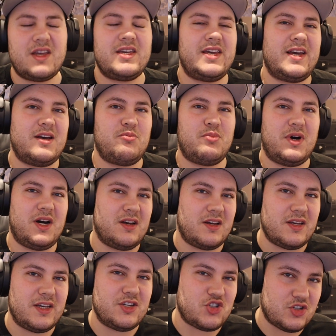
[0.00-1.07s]
Yeah,
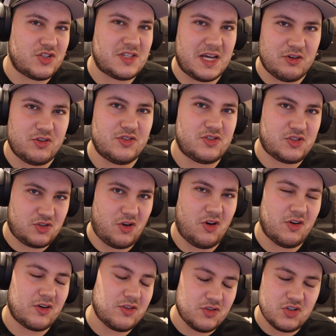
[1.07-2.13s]
but it should sound good
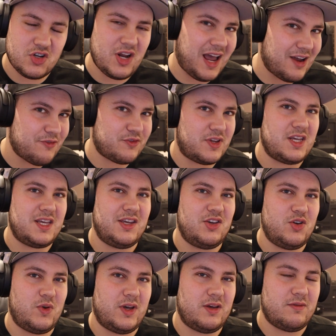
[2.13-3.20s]
stock. You shouldn't have to
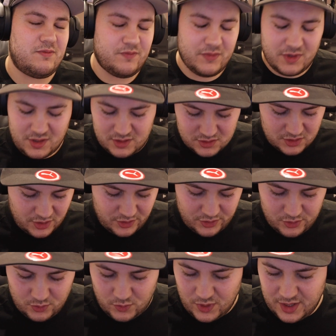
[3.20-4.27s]
EQ it.
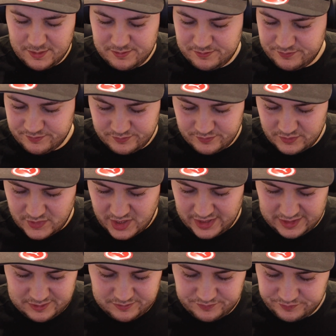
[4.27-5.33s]
So
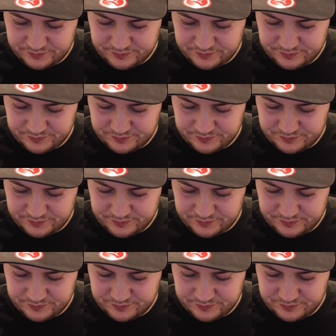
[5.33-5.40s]
yeah.